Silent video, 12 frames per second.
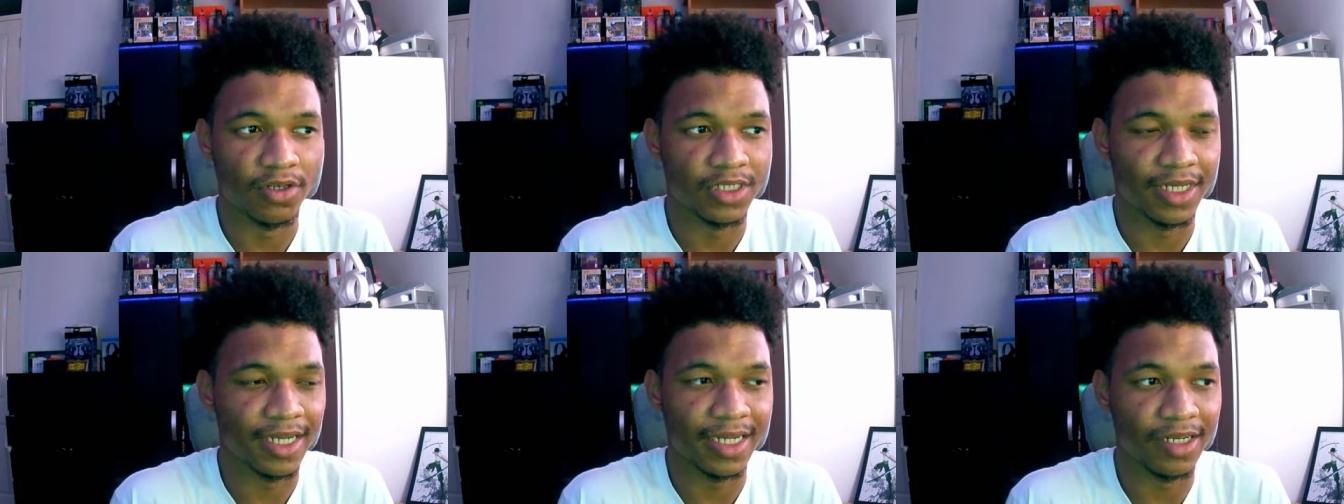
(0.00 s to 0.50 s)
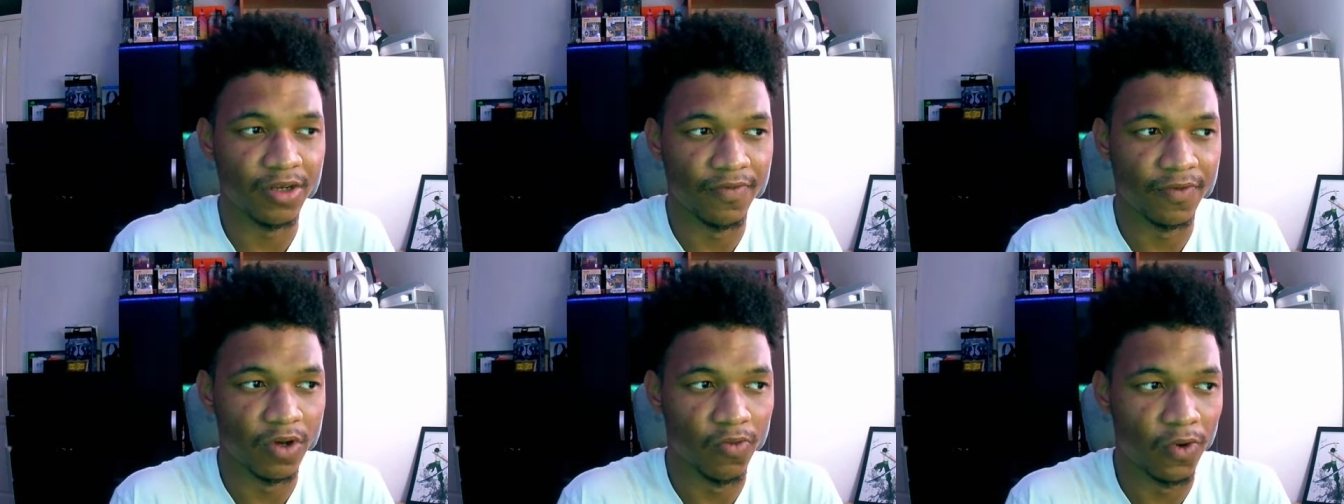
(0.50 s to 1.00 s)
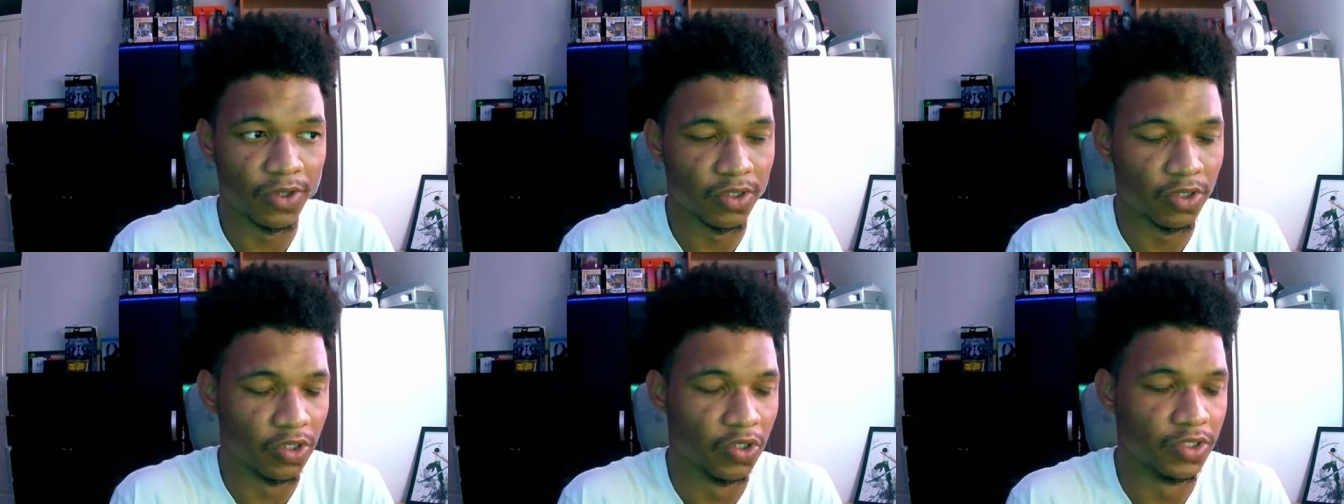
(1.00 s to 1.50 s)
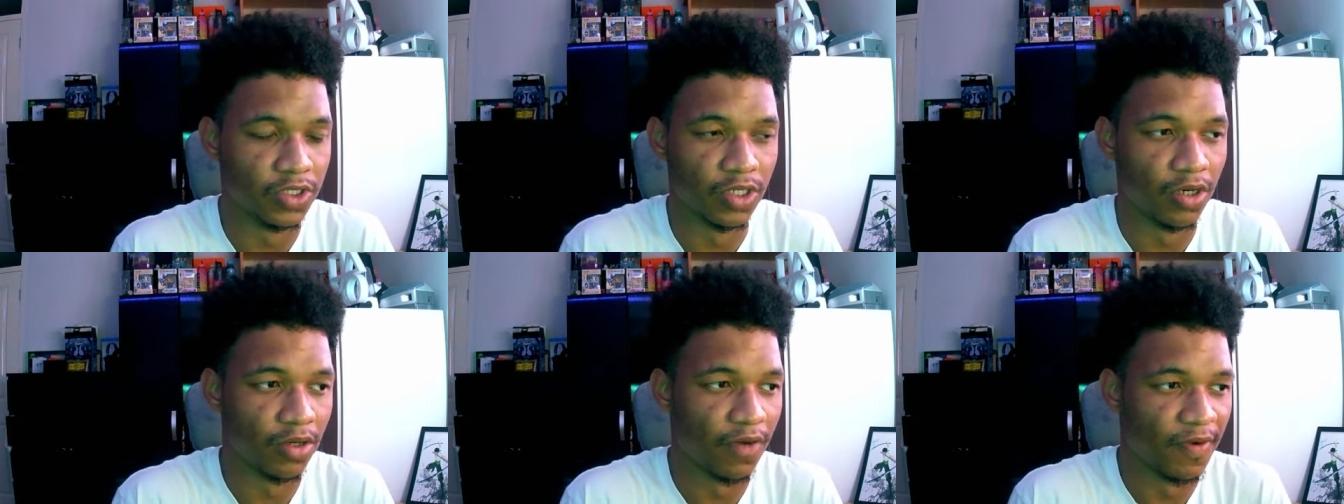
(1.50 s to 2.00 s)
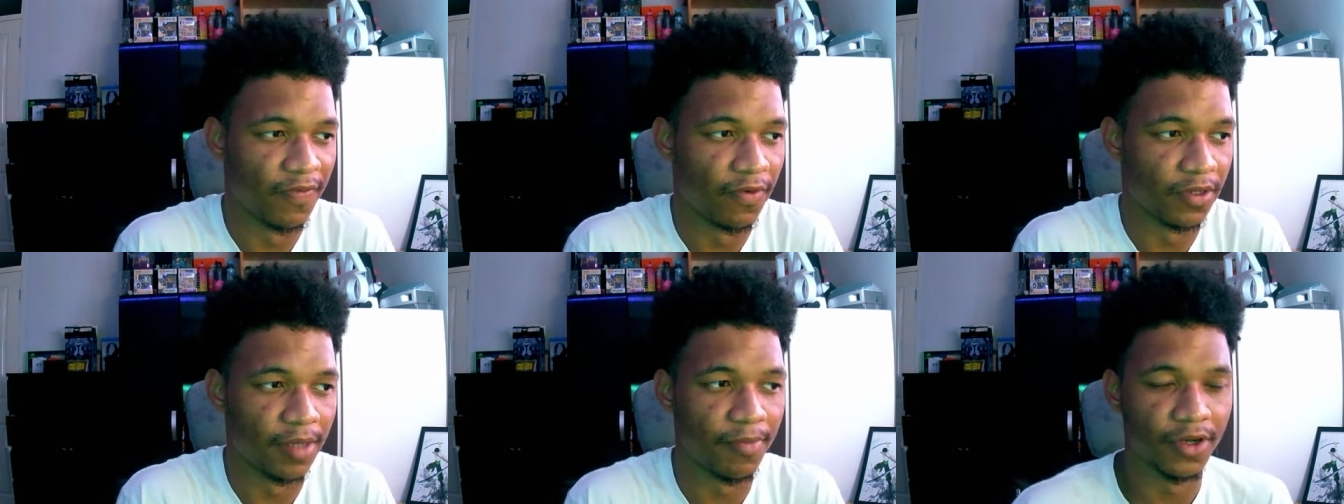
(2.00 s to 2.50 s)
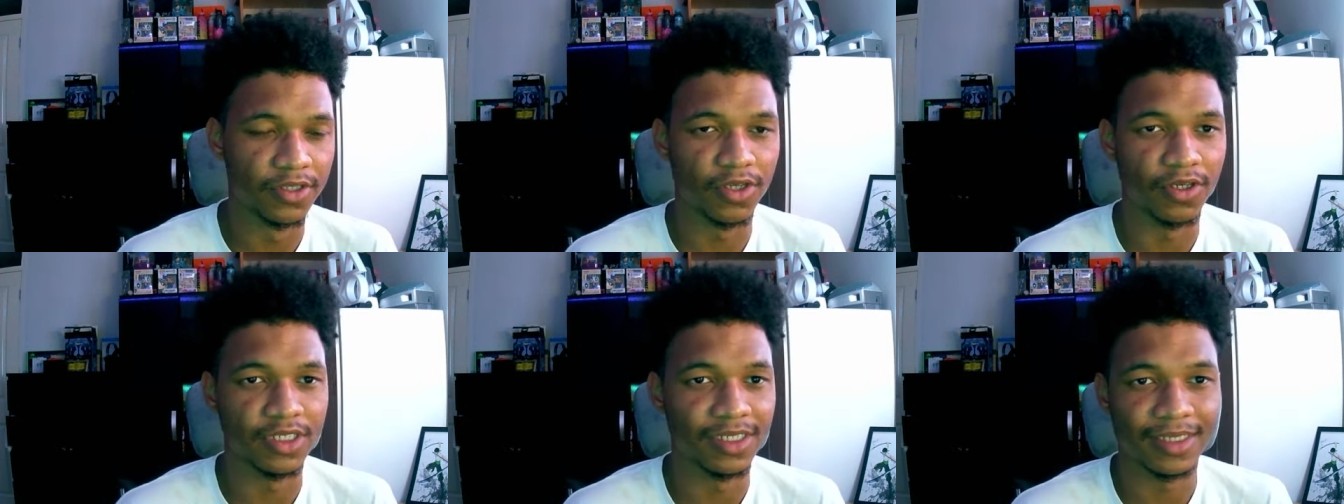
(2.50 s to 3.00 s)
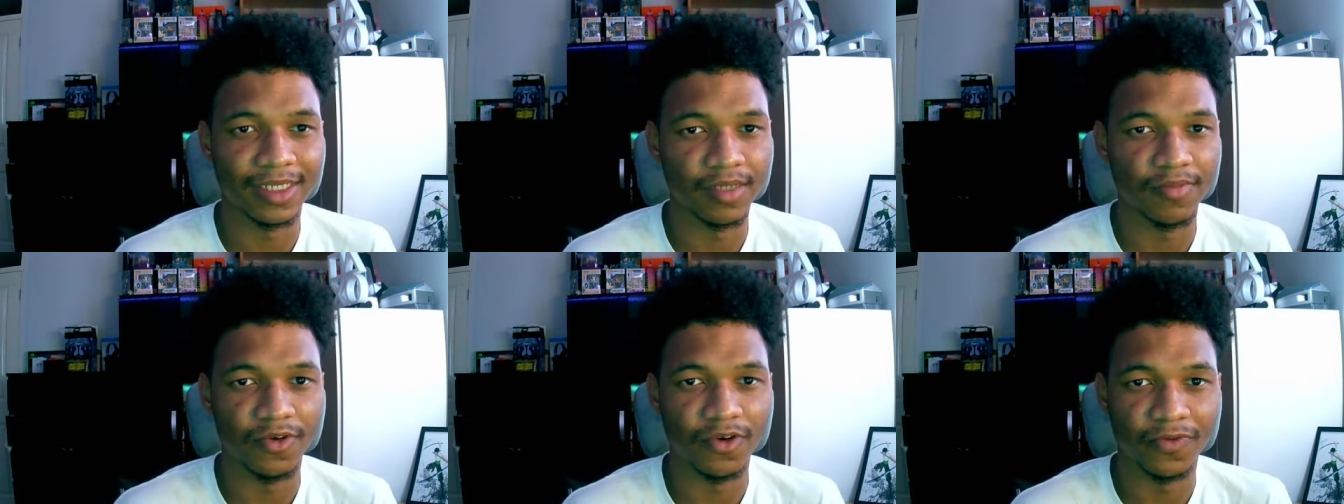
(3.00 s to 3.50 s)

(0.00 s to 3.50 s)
Like I don't even know what the good song of a Fortnite montage is anymore,